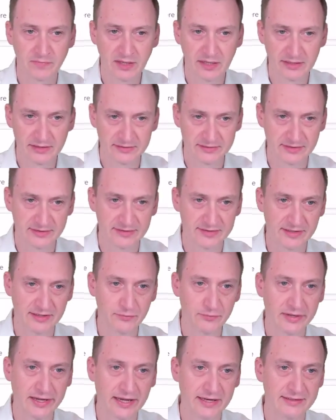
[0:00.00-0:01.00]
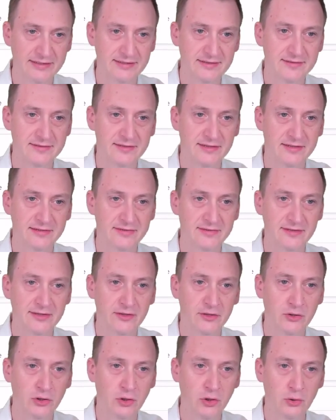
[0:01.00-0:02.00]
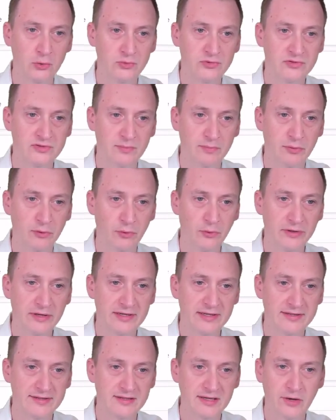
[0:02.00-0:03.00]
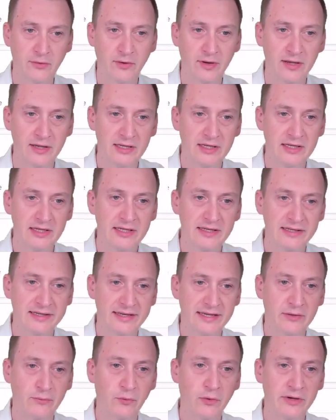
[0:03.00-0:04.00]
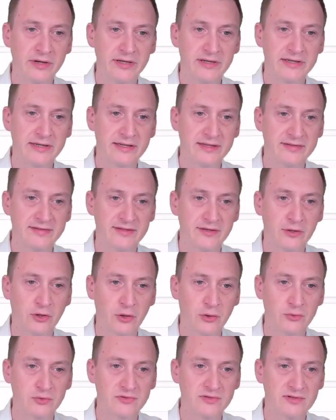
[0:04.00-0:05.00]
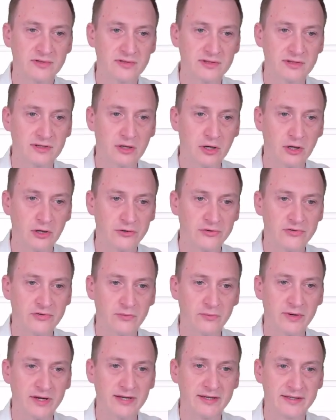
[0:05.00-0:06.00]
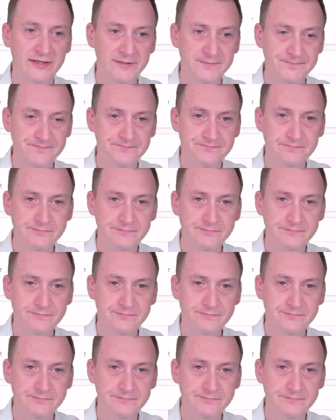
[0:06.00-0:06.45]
Since then, we had these nested hosts deployed. That's our one nested host cluster right here.